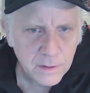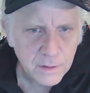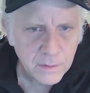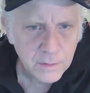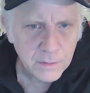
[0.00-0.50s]

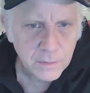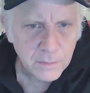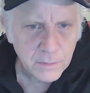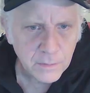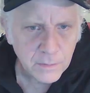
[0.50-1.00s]
The
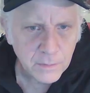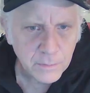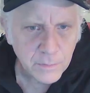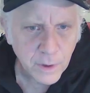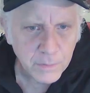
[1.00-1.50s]

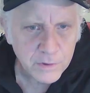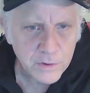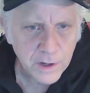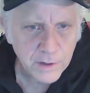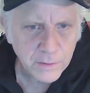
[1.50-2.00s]

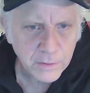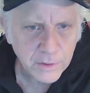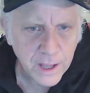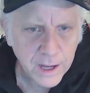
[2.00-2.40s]
perpetrator